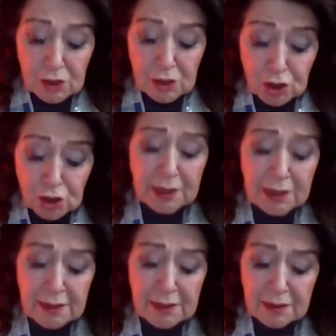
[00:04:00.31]

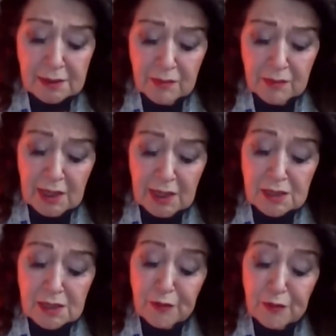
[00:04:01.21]
Judaism, there
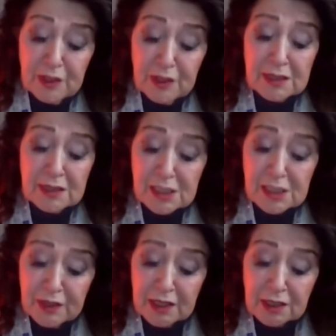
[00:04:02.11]
is a
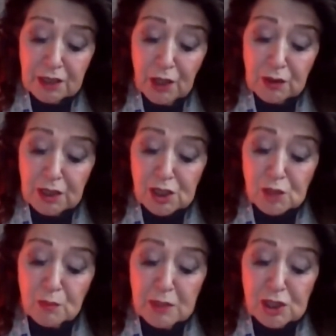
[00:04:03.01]
sphere known
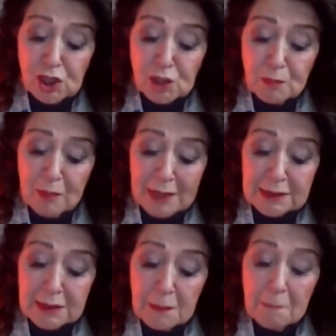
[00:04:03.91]
as
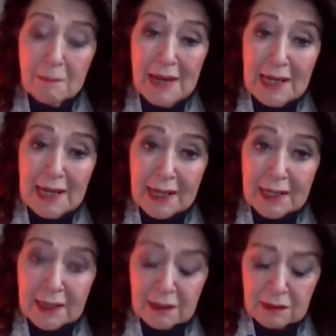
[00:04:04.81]
Mishpat Melach,
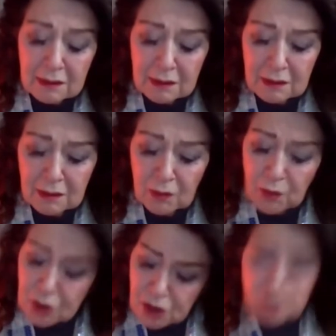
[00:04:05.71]

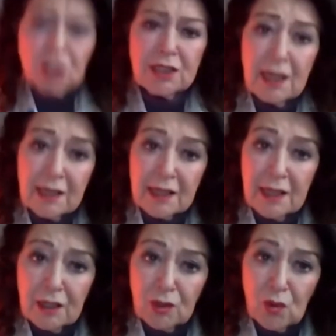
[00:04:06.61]
which is not
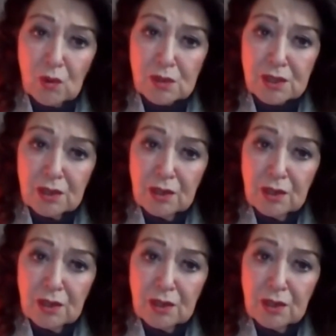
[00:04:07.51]
halakha laws,